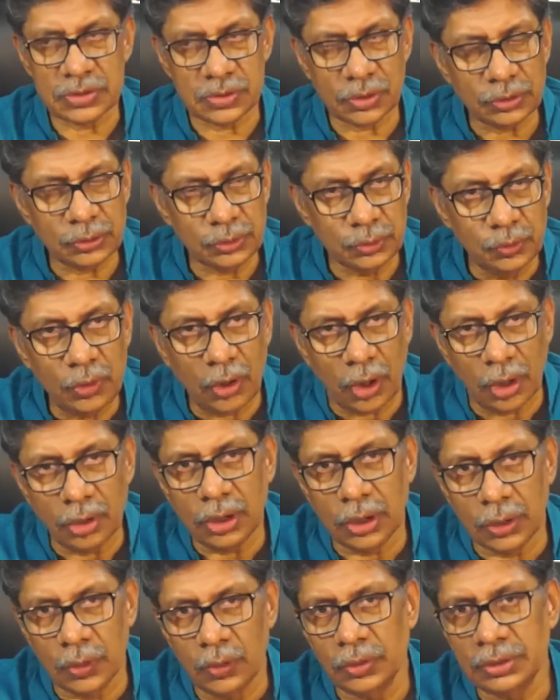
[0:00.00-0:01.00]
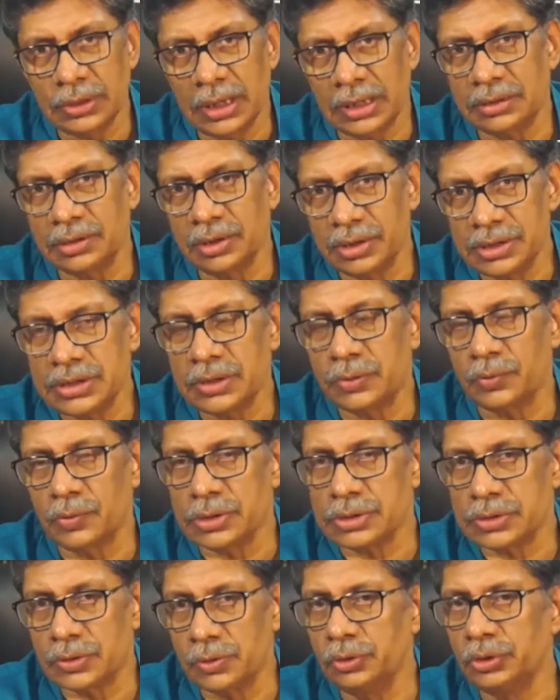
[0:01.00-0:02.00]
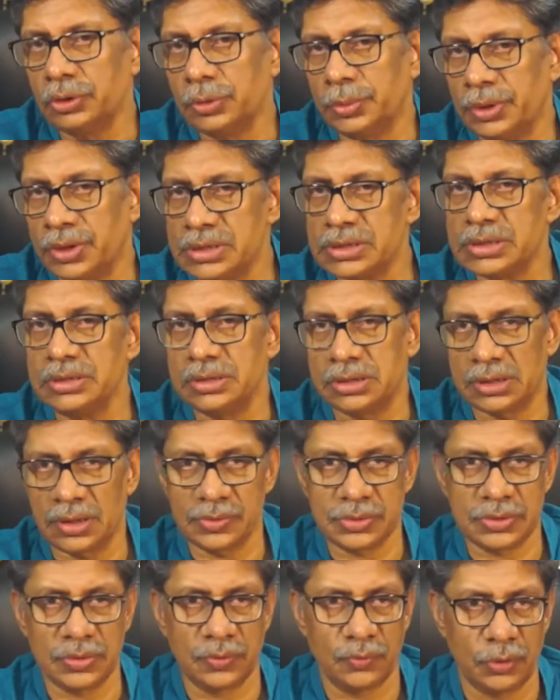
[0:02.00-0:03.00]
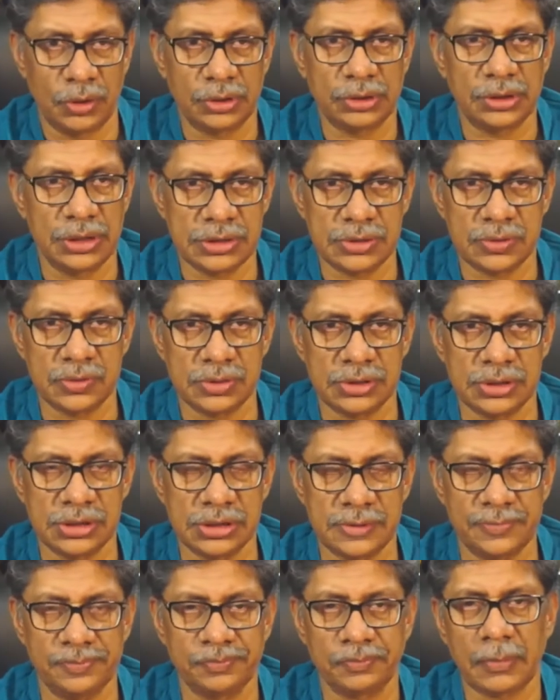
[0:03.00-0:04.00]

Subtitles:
not too long ago that the region was going to be rich in terms of water resources.